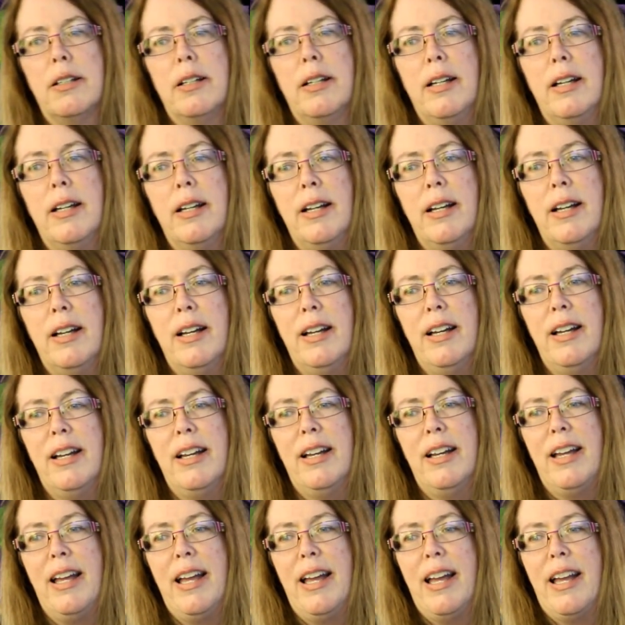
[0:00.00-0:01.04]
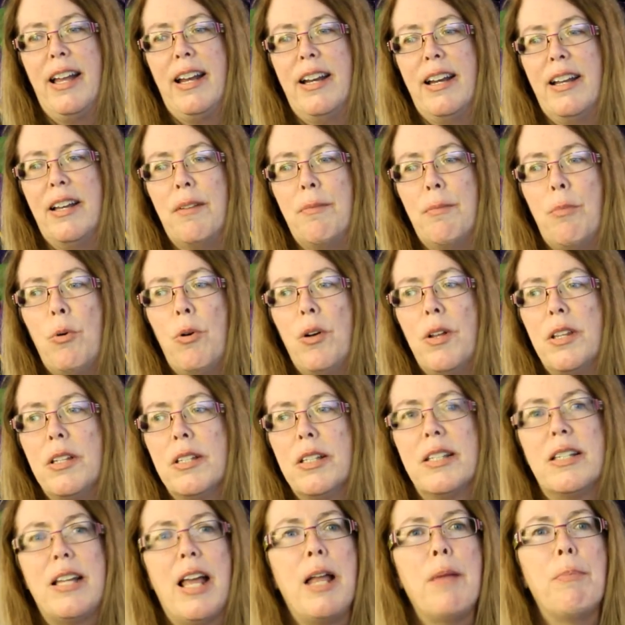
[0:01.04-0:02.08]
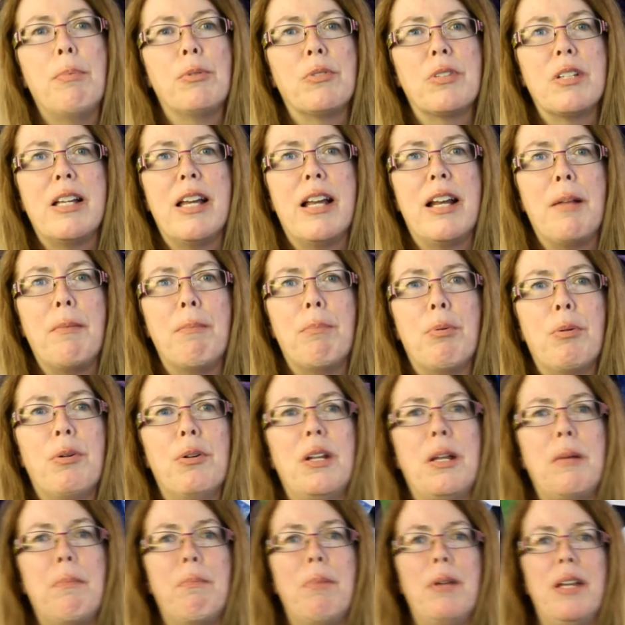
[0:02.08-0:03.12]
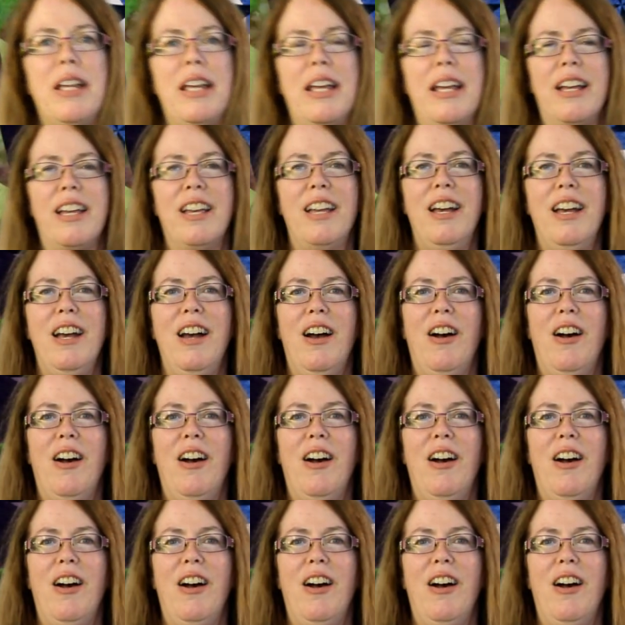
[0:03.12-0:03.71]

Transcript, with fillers: And boy, this table's getting pretty big.